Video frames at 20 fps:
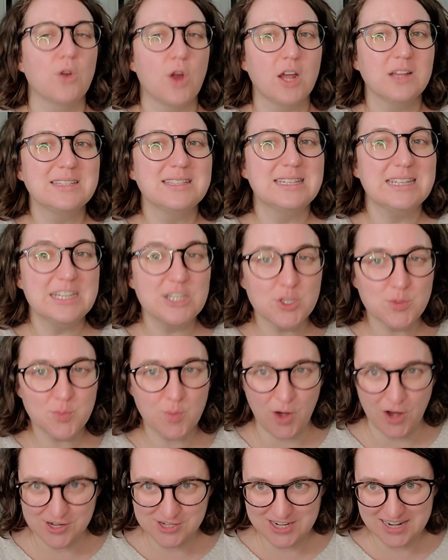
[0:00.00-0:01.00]
cross stitch
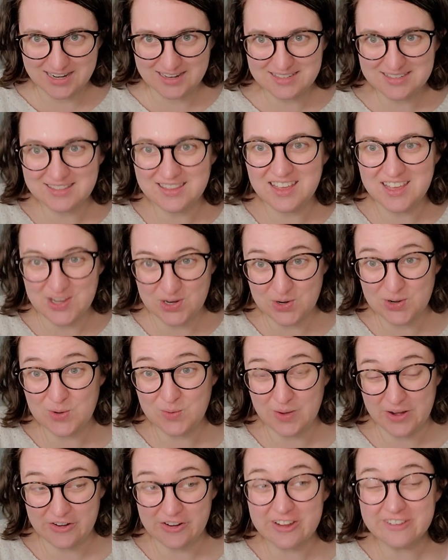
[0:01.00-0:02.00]
projects that you're
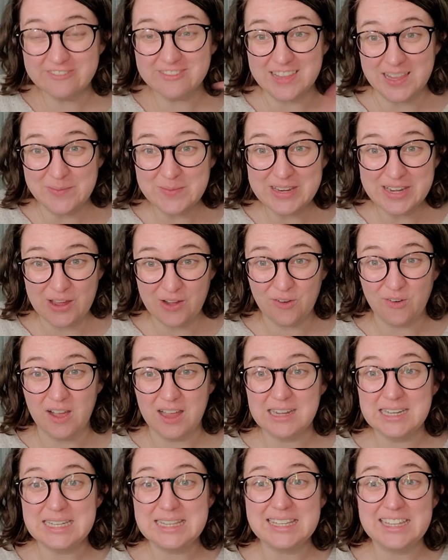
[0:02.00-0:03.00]
aware of, let me know.
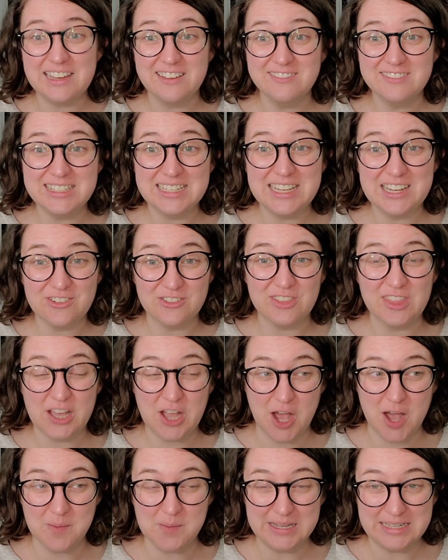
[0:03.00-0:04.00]
I'd love to hear in the
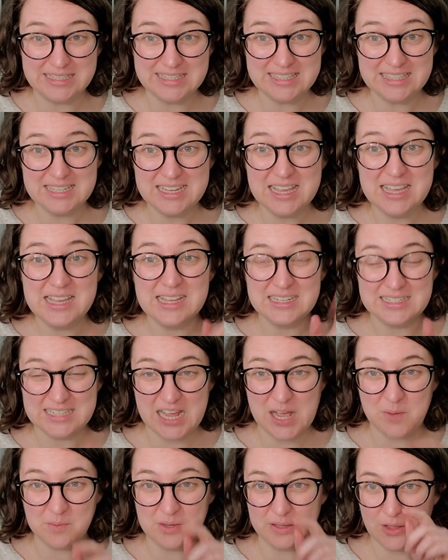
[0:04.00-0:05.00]
comments
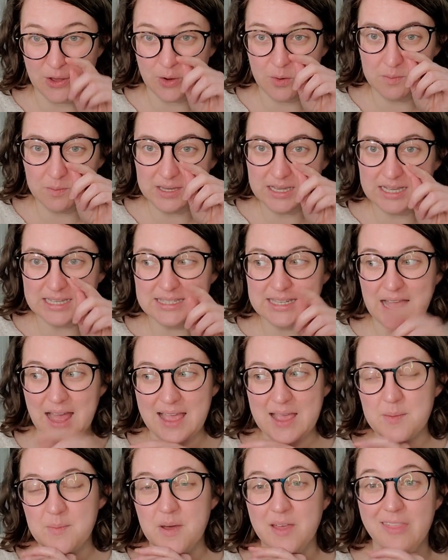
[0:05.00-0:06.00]
down below because I
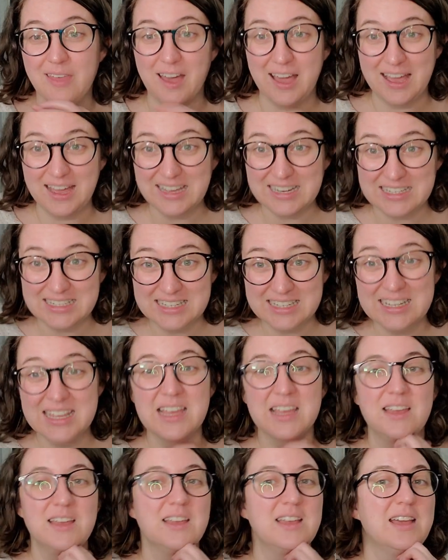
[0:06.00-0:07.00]
am on the hunt
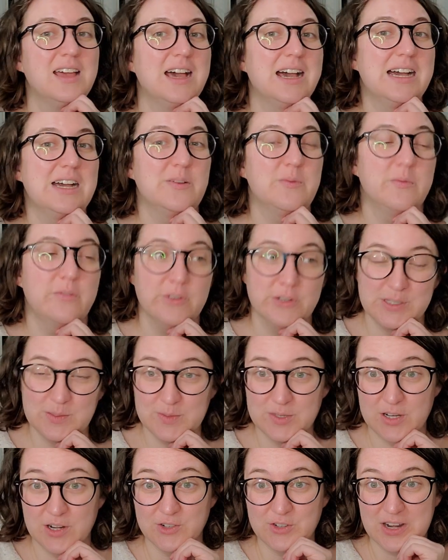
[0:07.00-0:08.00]
um, for some
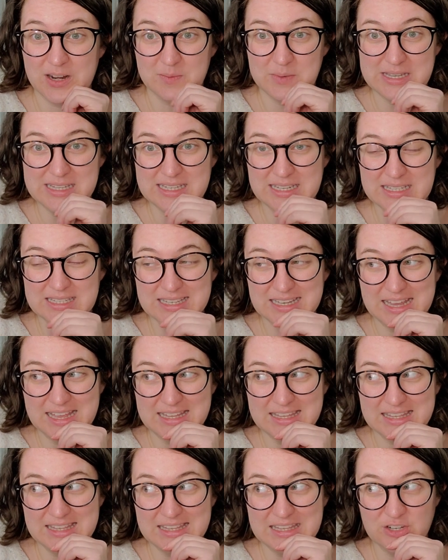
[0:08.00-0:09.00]
Star Trek pieces.
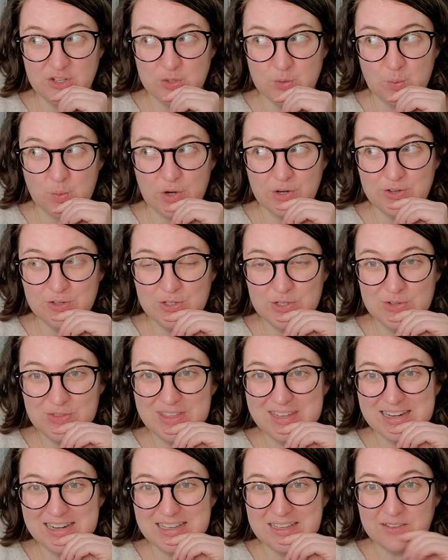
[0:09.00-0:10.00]
And there's one or two
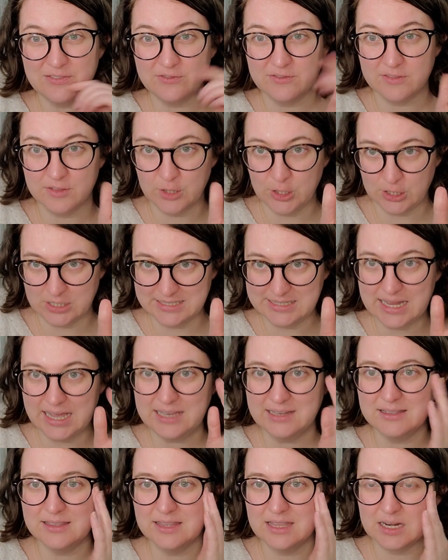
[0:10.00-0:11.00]
that I've looked
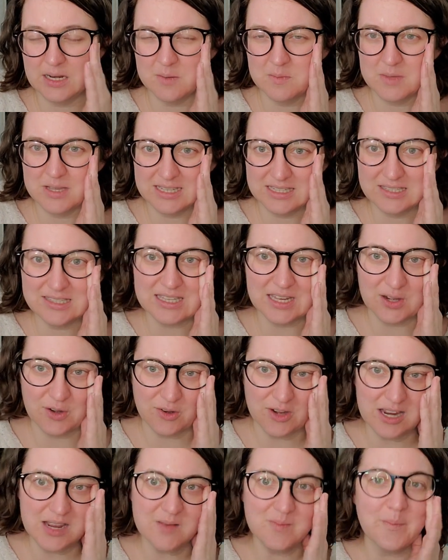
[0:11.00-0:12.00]
at that I'm
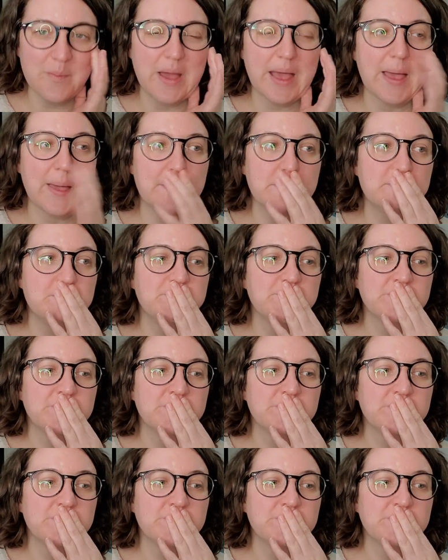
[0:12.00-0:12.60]
considering, but